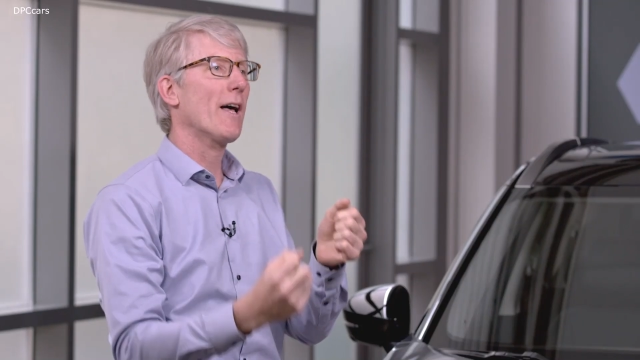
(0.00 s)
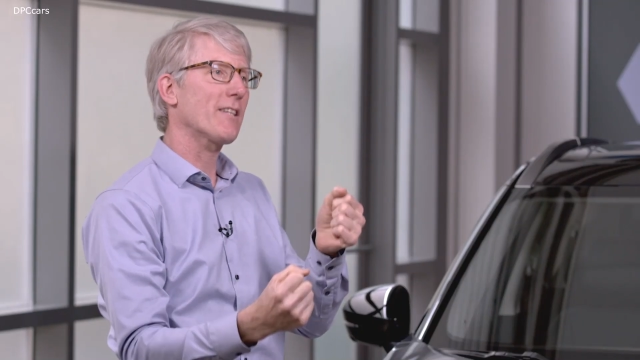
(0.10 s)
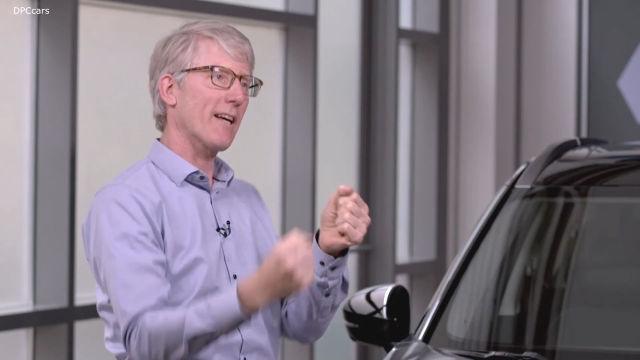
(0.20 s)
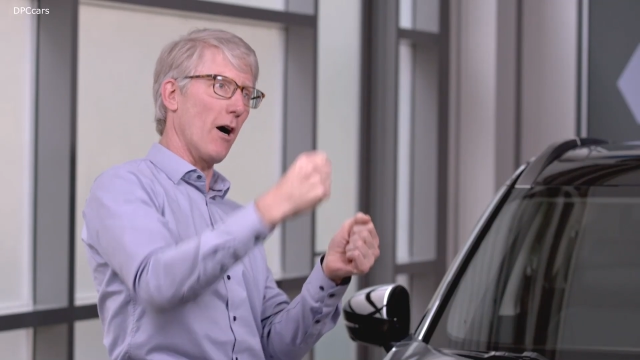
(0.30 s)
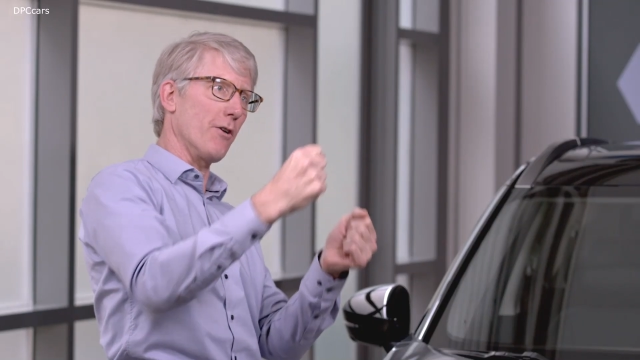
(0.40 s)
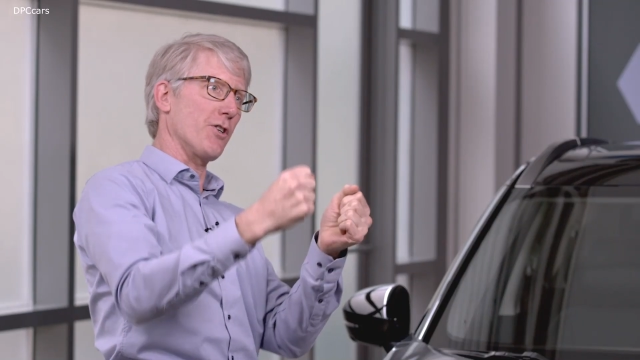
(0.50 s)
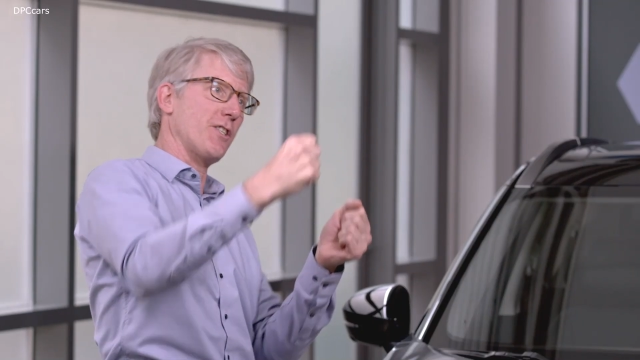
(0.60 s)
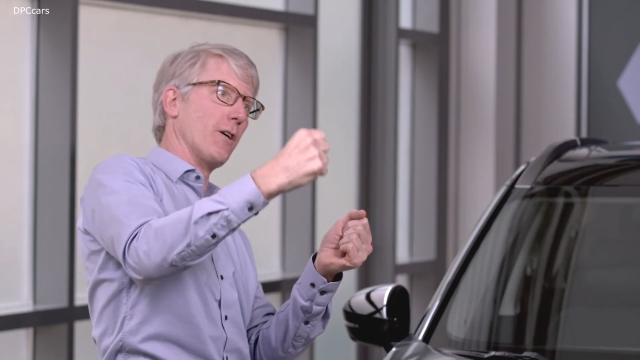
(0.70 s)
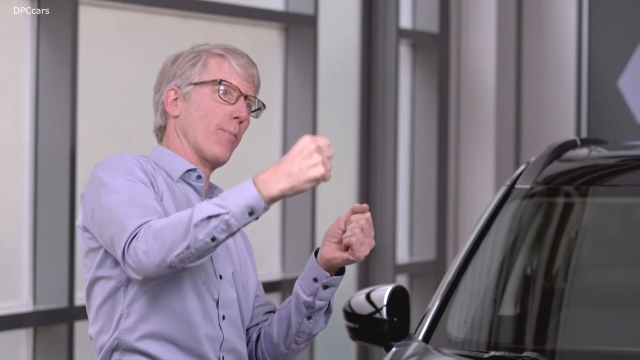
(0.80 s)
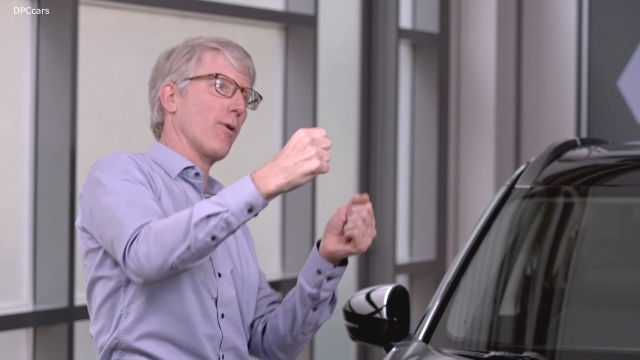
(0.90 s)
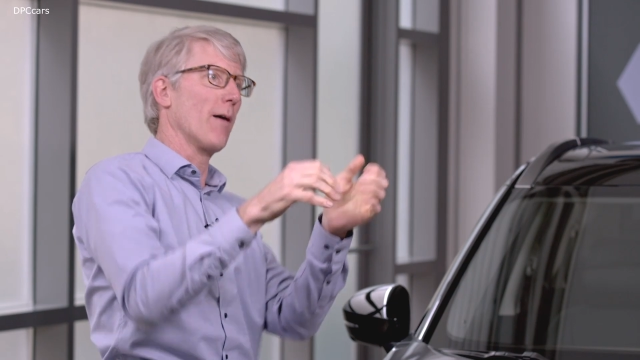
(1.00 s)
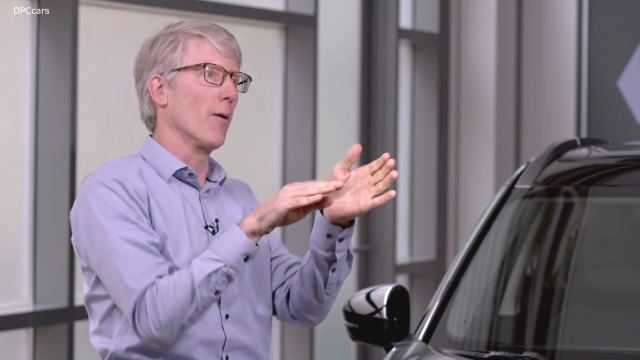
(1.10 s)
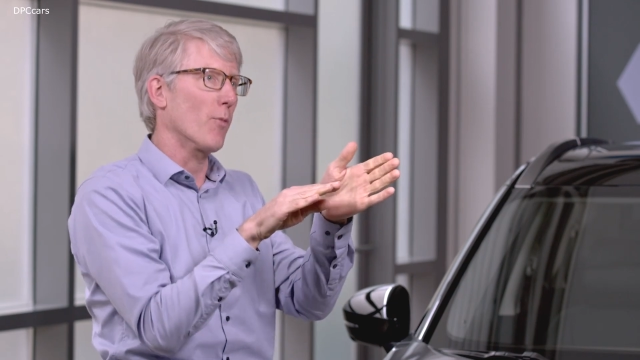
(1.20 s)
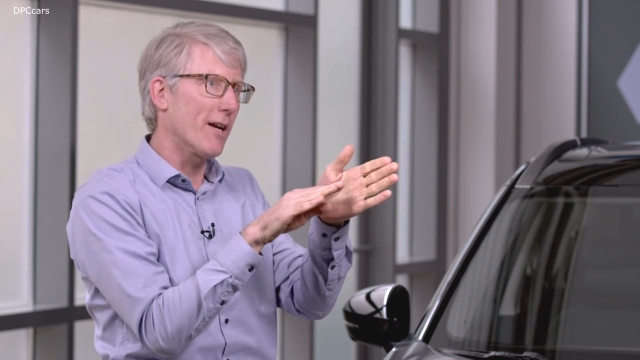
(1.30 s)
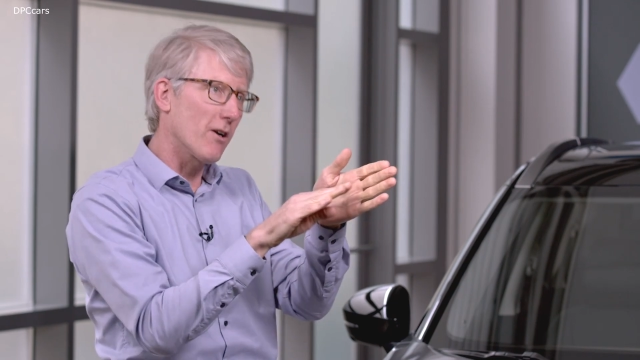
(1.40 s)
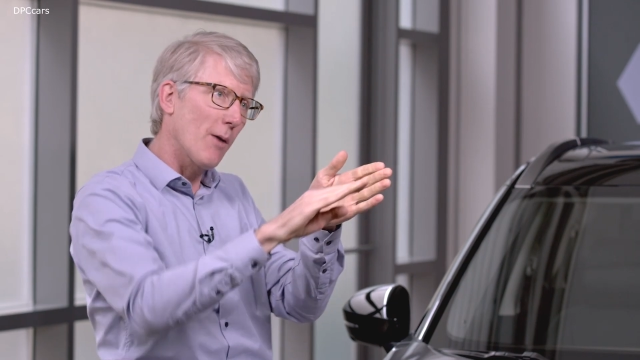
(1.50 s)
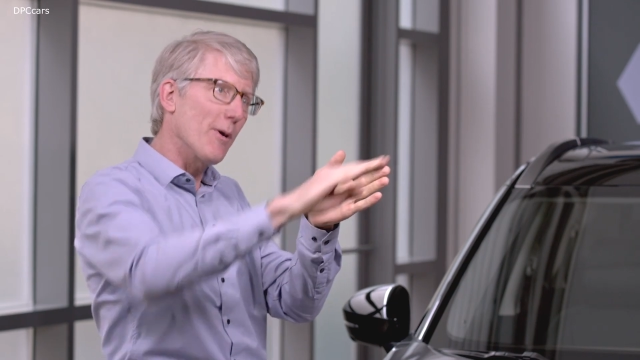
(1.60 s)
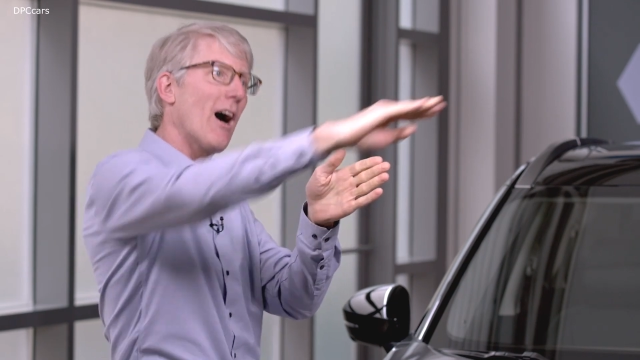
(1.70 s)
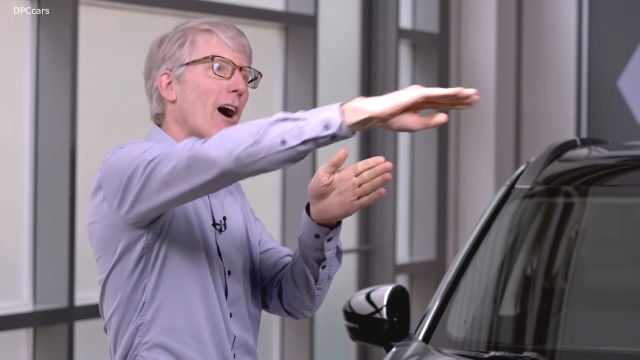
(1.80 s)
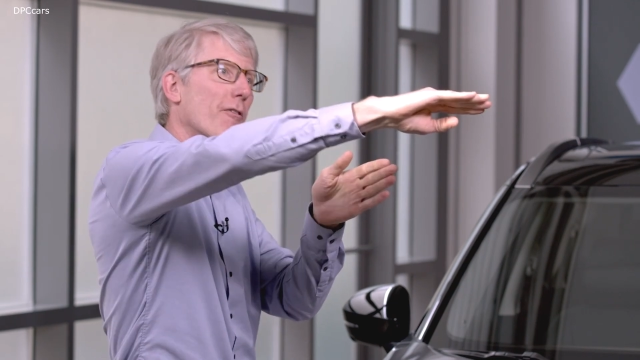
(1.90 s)
Well, that's like understeer problem, right? You're
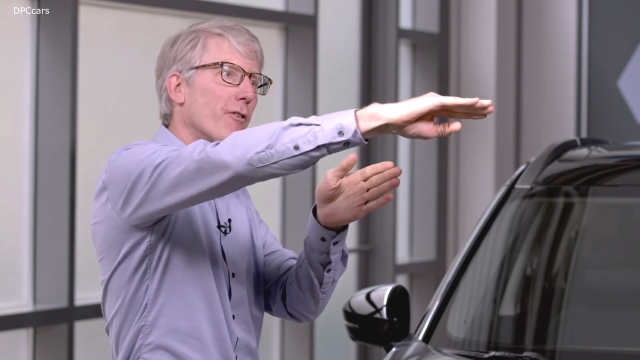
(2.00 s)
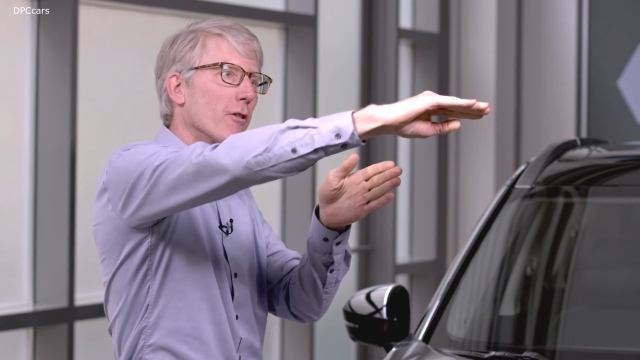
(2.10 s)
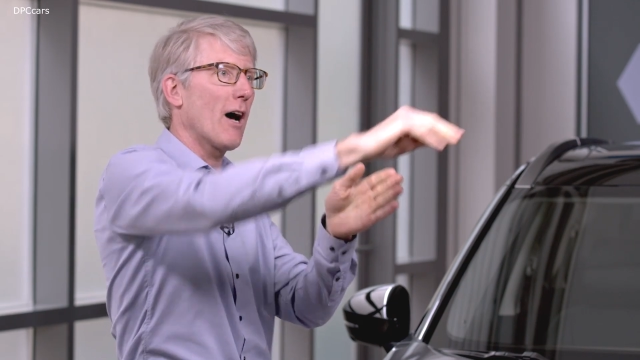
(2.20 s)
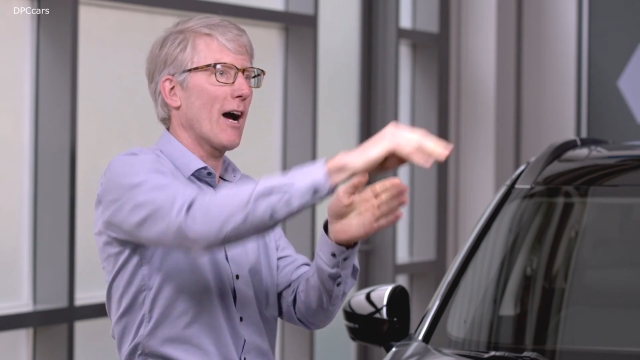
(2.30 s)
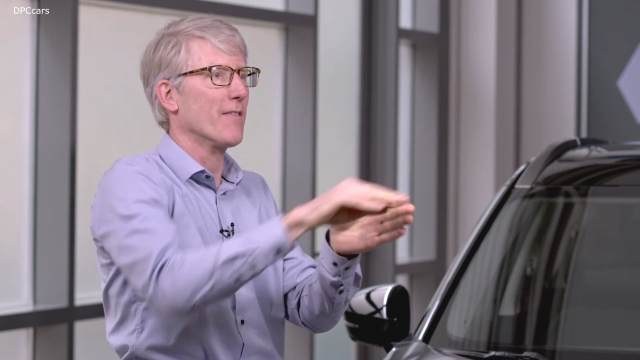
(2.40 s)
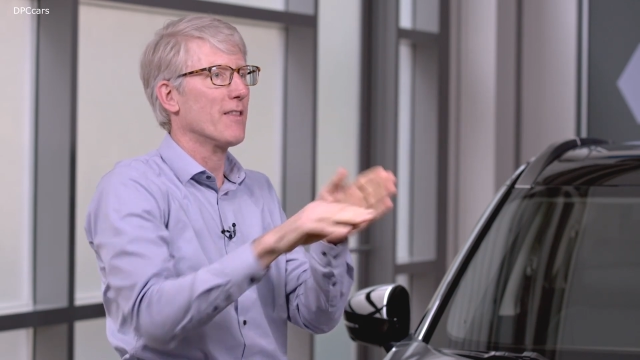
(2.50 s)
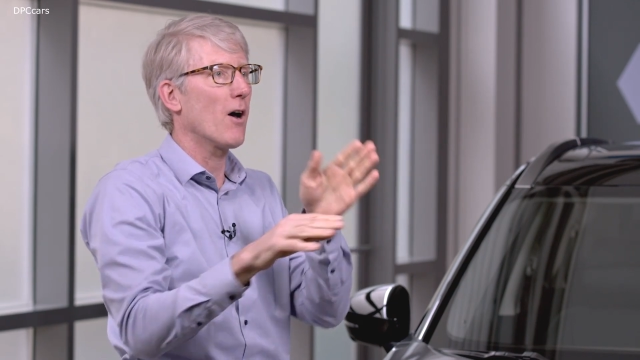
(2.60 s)
coming off your line.